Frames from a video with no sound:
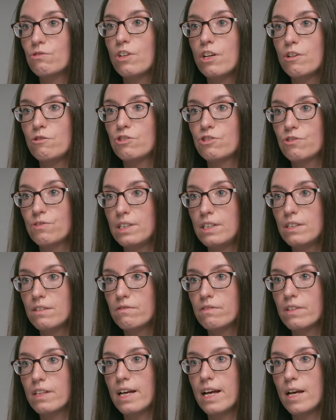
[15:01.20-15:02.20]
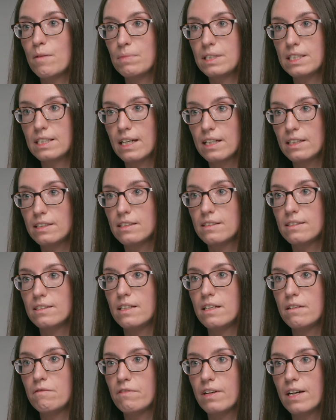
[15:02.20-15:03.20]
now screened for the hepatitis
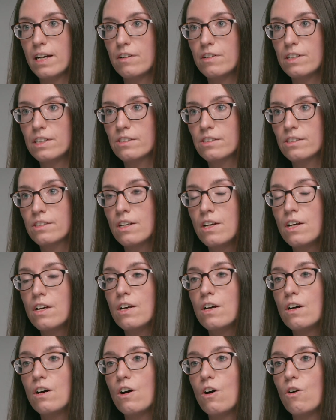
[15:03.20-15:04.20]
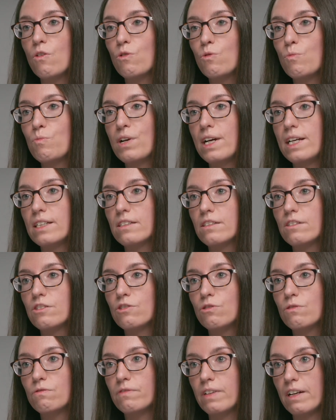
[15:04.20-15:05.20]
E virus, although
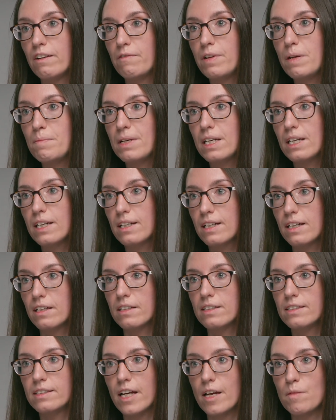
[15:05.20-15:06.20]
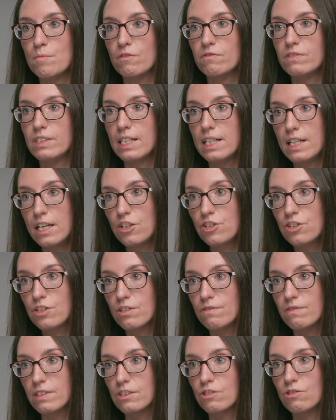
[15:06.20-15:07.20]
presence of viremia at the time of
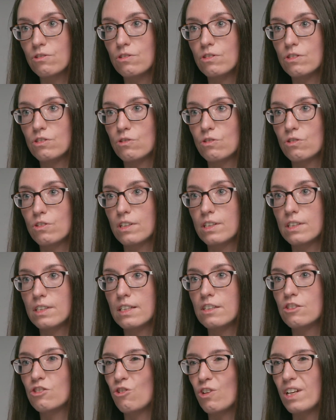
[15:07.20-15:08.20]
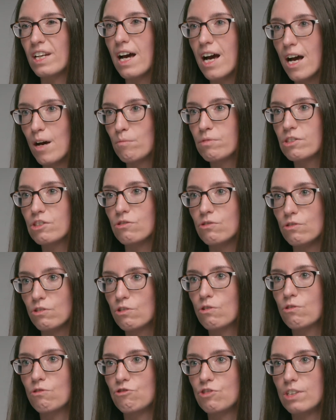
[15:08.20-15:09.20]
donation of a solid organ is not an
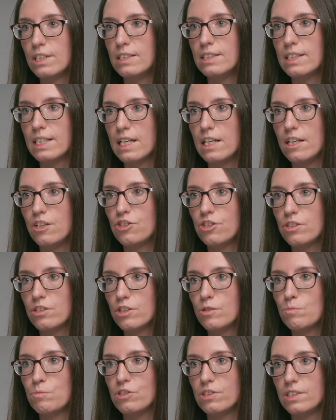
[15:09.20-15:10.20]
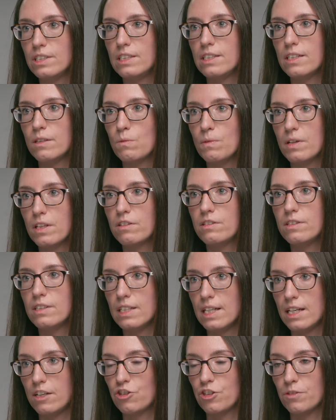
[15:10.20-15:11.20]
absolute contraindication to proceeding with
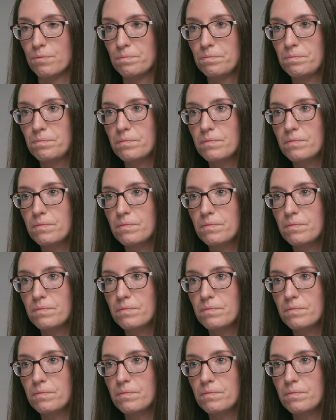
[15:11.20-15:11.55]
donation.